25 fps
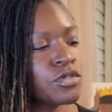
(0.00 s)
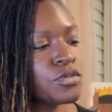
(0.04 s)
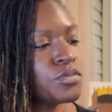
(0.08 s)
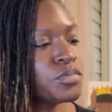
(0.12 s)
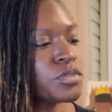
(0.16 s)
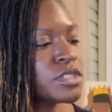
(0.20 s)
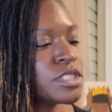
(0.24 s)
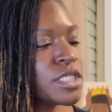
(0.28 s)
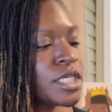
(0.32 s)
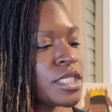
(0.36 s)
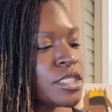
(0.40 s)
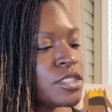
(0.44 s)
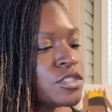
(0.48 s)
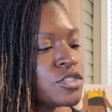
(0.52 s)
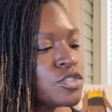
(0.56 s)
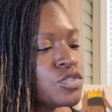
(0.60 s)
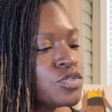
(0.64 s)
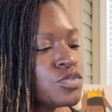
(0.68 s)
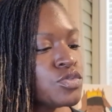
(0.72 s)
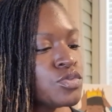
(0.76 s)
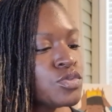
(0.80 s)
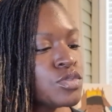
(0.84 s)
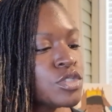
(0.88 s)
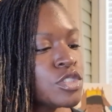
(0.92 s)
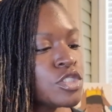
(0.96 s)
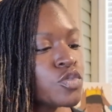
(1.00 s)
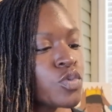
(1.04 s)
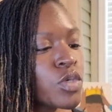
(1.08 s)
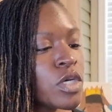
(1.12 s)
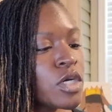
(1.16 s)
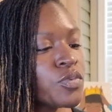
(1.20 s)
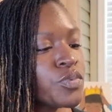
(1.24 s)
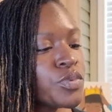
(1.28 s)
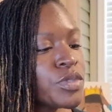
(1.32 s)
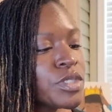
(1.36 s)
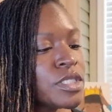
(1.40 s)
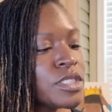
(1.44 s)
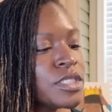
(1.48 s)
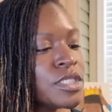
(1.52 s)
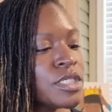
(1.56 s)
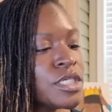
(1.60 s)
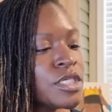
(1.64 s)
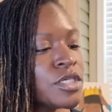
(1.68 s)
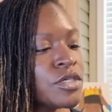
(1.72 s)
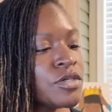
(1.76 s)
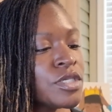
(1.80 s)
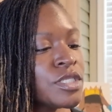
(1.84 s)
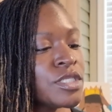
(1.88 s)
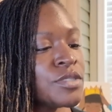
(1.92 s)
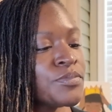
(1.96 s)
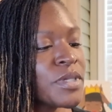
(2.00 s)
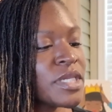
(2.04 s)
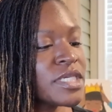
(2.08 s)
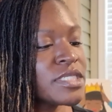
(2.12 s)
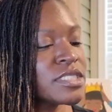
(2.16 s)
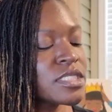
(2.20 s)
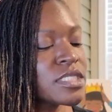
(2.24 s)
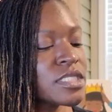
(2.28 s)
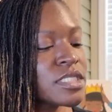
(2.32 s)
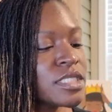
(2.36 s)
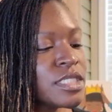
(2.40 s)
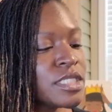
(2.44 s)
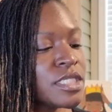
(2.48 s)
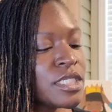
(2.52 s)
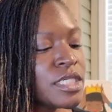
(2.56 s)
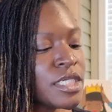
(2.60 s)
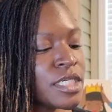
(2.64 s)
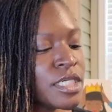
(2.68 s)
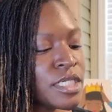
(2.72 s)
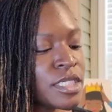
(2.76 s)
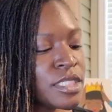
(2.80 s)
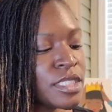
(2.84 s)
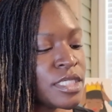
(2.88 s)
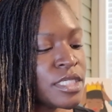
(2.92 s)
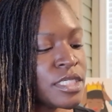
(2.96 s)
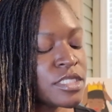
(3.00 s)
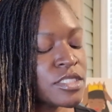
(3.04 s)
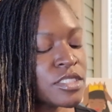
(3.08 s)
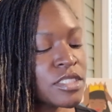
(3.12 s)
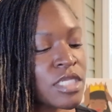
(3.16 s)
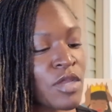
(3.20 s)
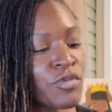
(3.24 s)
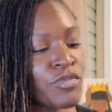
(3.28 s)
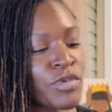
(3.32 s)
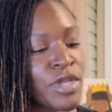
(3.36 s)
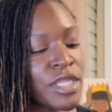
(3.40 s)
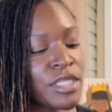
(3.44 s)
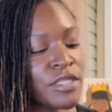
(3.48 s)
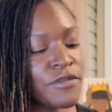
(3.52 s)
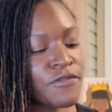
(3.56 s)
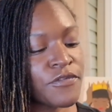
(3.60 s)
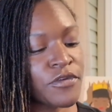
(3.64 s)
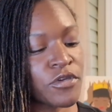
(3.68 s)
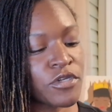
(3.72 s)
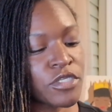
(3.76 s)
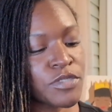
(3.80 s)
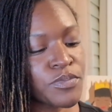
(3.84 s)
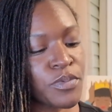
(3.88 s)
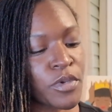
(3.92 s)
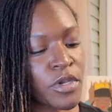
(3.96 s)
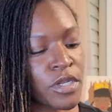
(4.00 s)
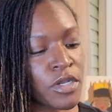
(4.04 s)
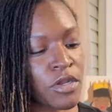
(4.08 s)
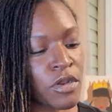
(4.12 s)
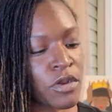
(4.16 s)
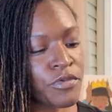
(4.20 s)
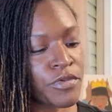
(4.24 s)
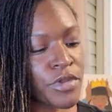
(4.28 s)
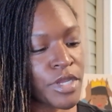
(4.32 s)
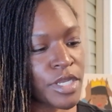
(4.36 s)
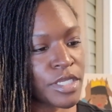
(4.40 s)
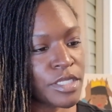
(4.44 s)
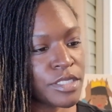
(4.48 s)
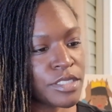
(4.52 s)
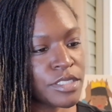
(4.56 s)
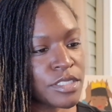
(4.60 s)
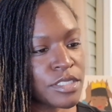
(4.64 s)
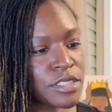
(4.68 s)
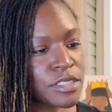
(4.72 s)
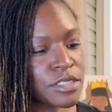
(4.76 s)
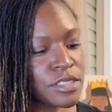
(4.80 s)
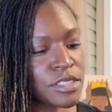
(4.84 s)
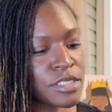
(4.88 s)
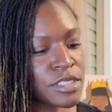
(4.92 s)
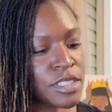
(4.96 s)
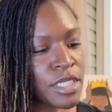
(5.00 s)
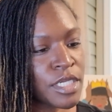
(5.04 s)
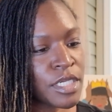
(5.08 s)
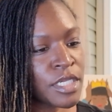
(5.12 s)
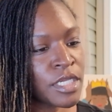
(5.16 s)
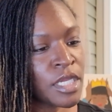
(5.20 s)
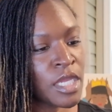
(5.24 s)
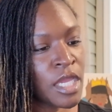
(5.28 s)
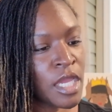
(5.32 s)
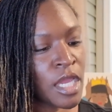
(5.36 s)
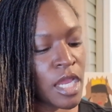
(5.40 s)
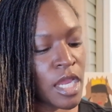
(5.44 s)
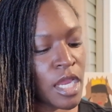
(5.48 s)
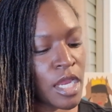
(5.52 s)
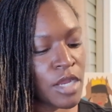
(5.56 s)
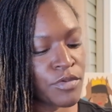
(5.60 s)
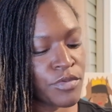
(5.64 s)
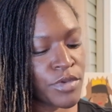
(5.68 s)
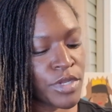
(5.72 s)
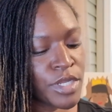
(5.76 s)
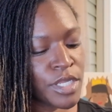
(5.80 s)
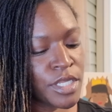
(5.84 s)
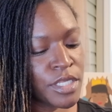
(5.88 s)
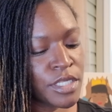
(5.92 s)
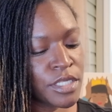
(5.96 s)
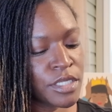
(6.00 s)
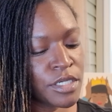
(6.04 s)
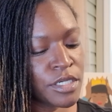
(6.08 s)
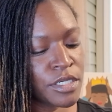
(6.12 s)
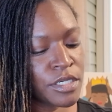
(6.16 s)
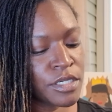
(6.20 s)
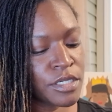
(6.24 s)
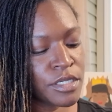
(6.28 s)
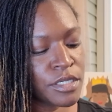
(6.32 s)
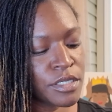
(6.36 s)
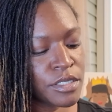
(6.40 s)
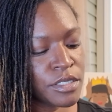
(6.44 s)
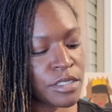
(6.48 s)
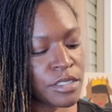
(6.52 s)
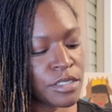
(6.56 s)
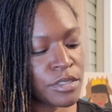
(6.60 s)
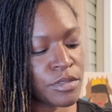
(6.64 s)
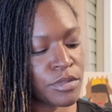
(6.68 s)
pertaining to the 12-week year. And basically it is, I read the first part already today. I read the